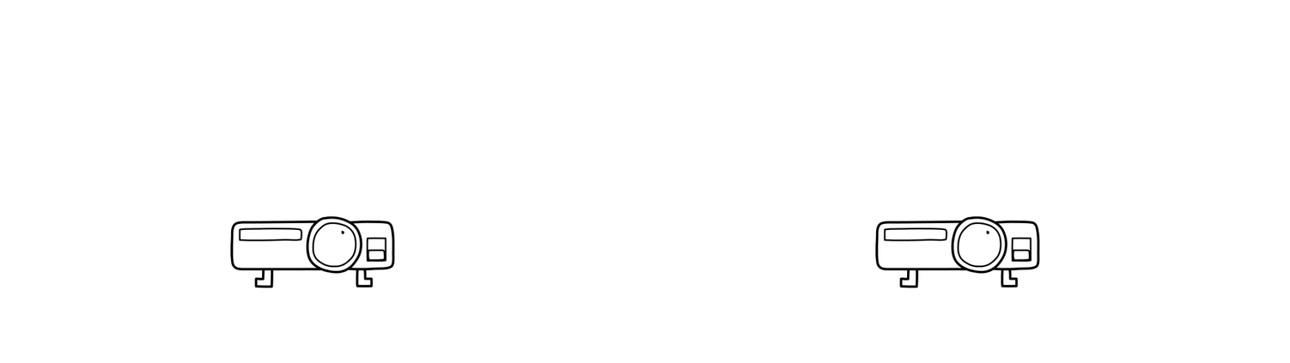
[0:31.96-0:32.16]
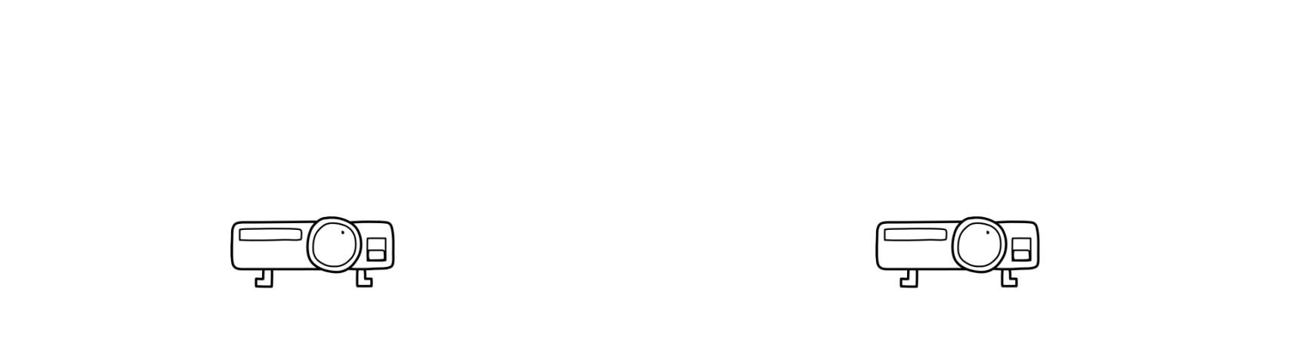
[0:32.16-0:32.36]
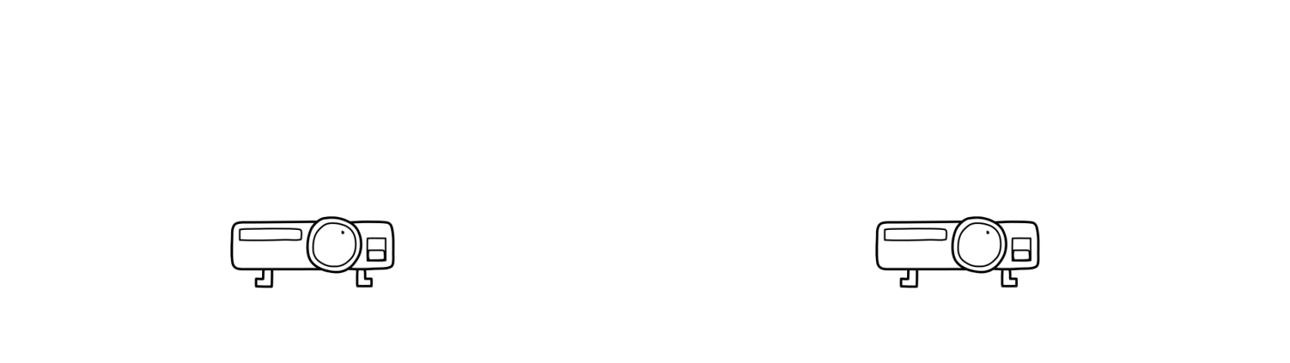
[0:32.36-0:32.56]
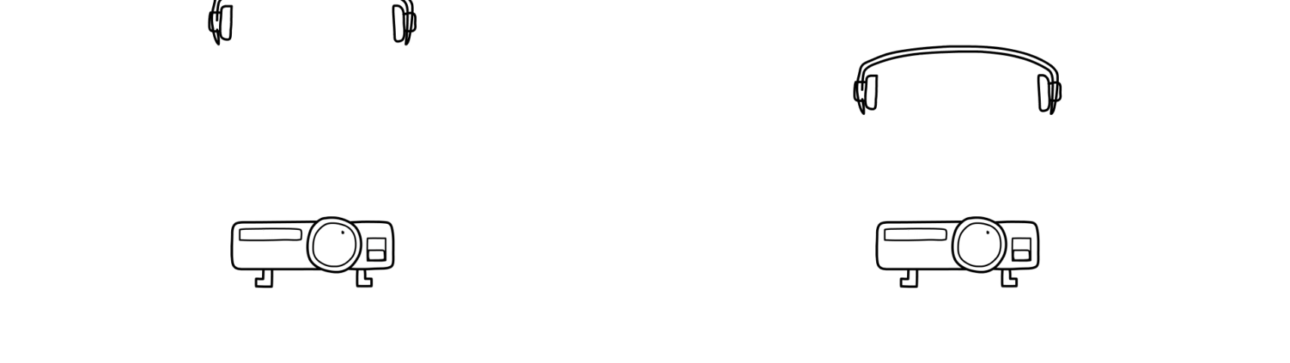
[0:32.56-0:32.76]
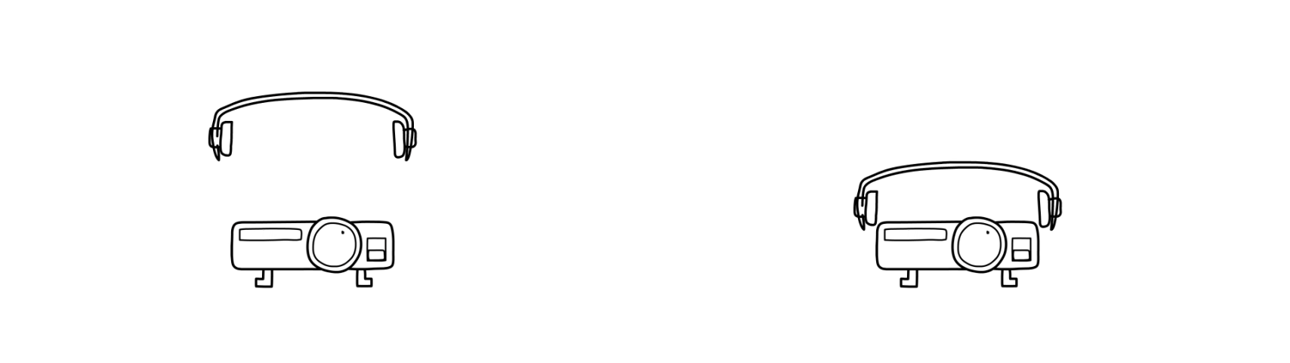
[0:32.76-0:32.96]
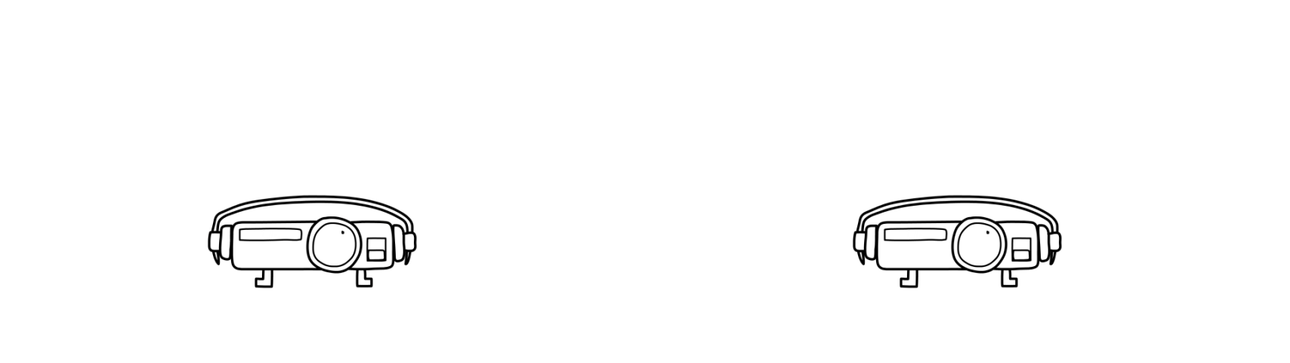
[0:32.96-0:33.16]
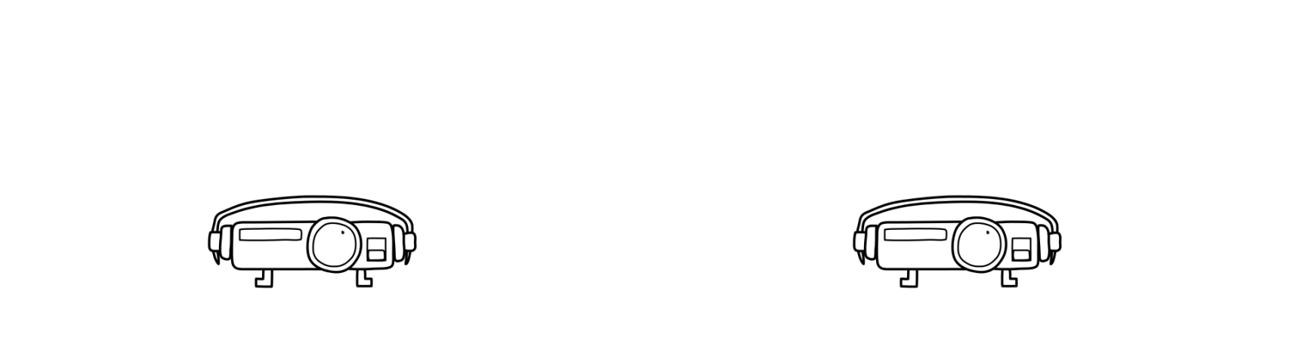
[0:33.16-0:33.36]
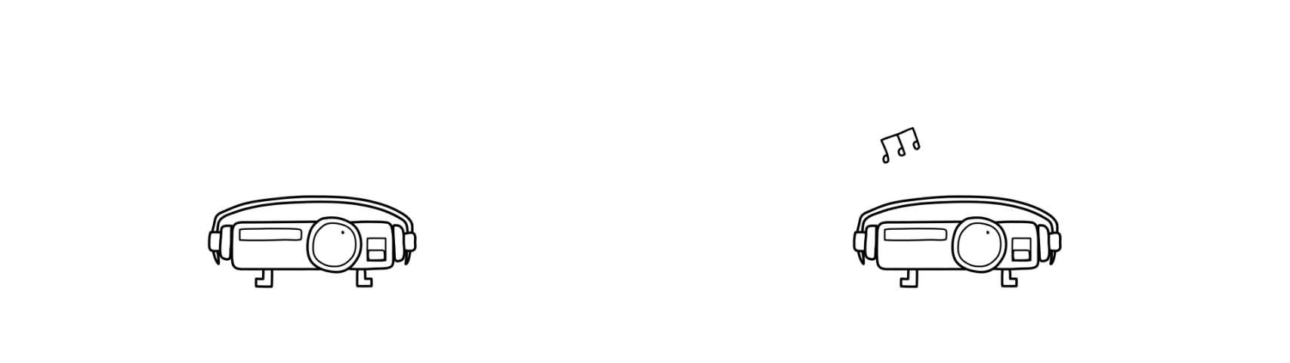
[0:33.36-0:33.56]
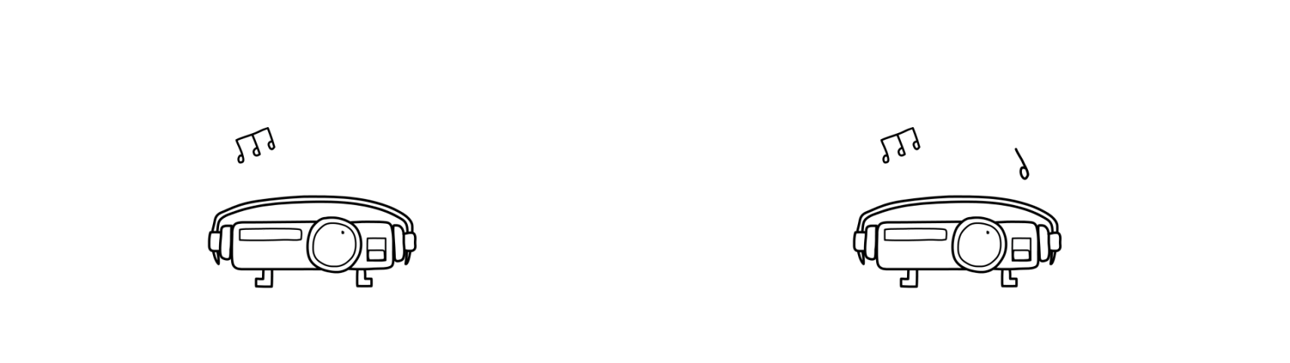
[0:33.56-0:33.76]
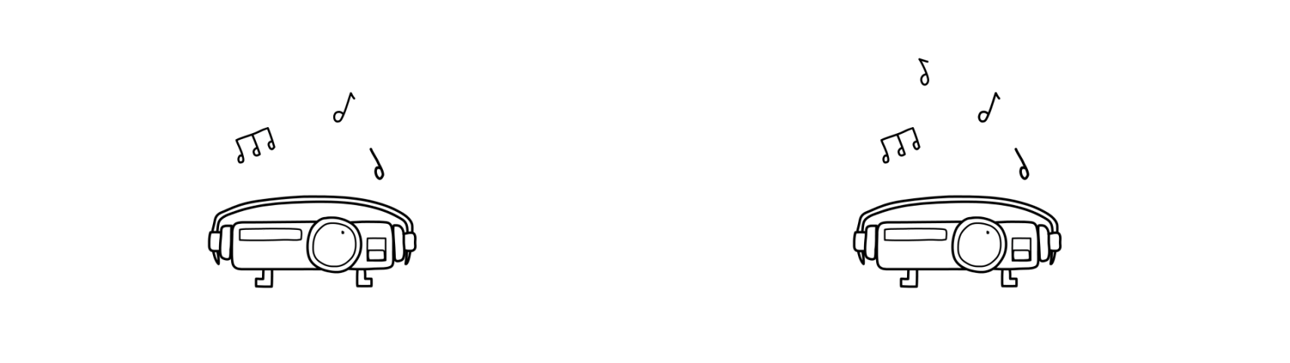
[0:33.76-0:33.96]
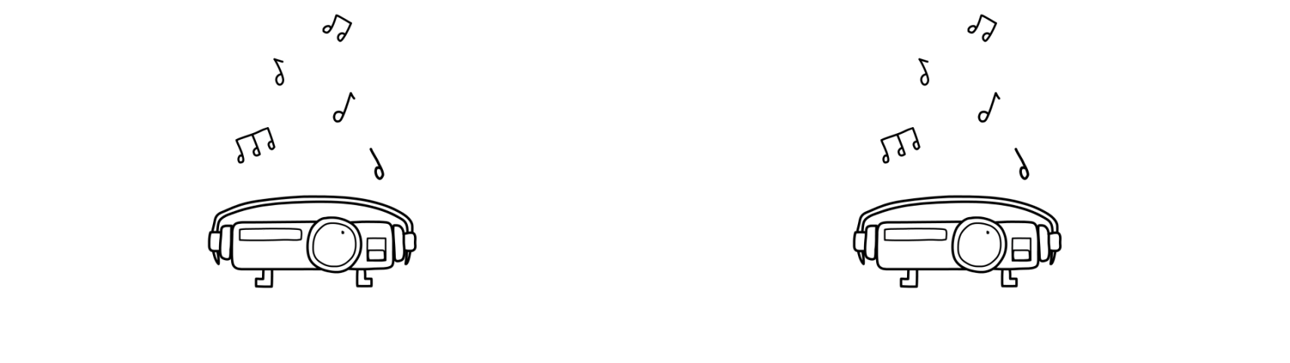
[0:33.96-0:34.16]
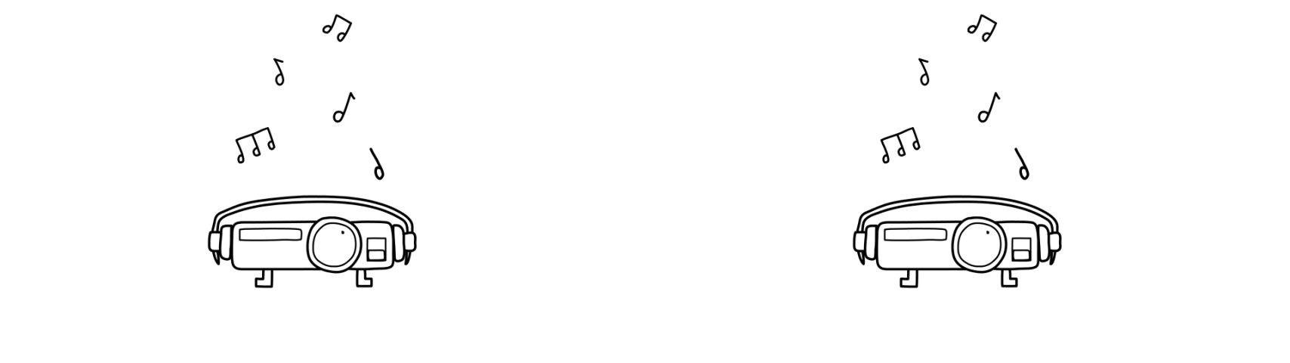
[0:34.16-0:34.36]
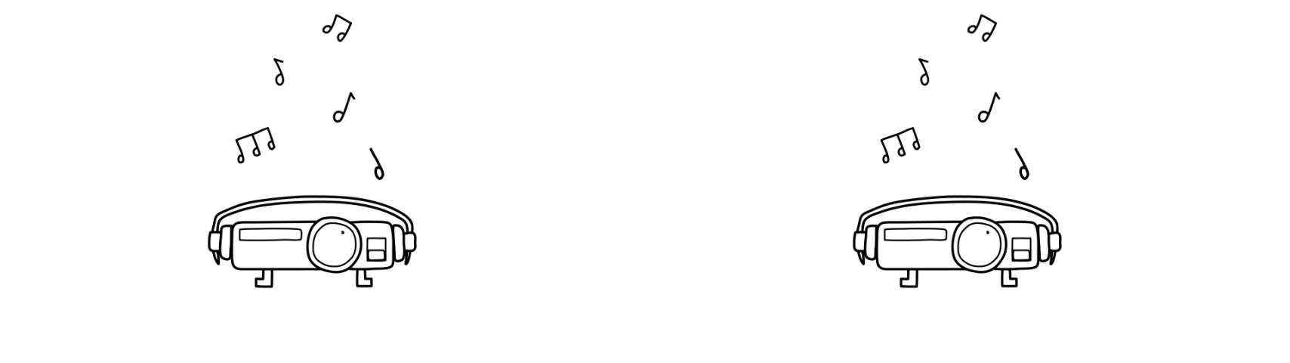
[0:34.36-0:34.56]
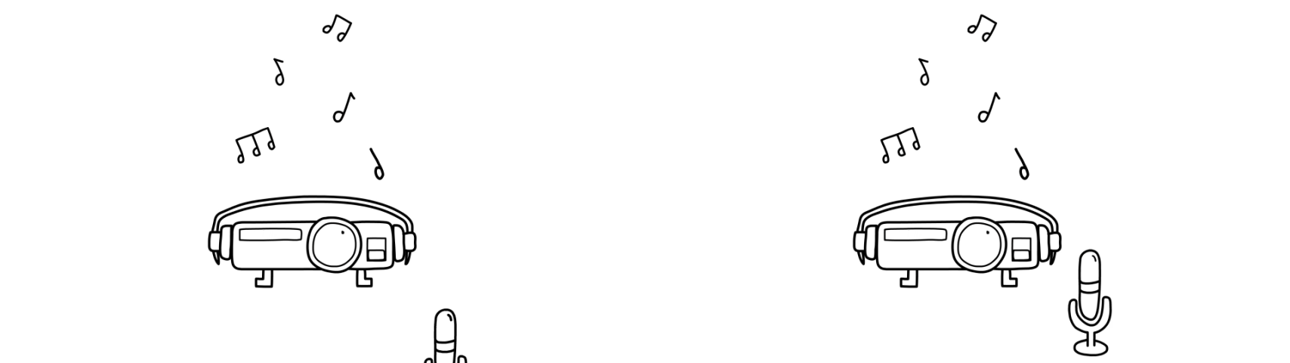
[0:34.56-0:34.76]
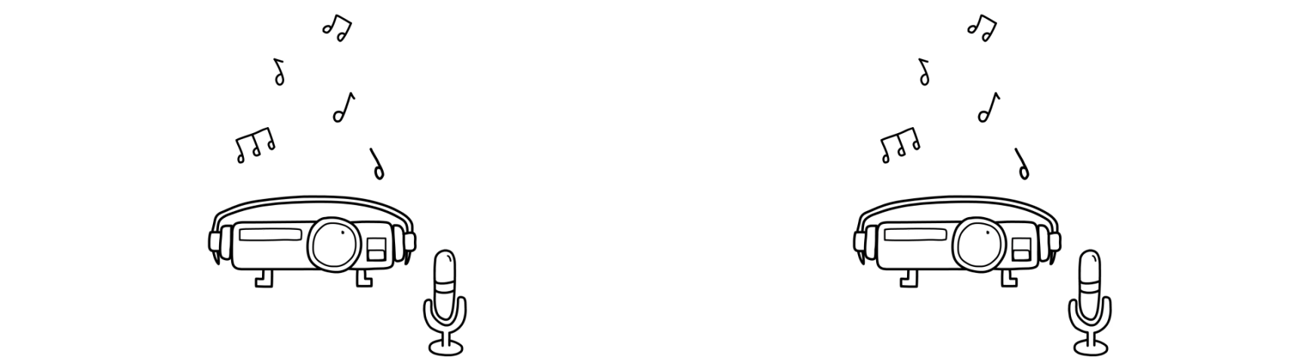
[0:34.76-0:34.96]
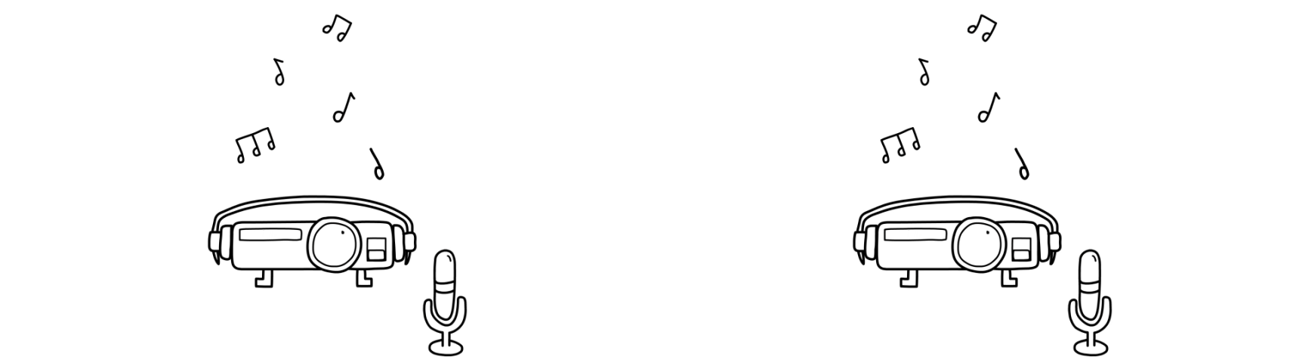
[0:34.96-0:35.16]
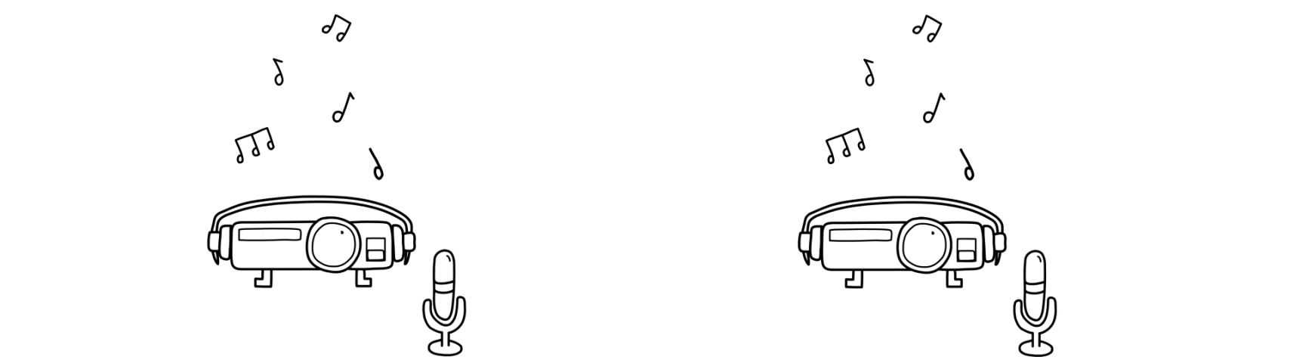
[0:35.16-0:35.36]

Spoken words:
(no speaker visible)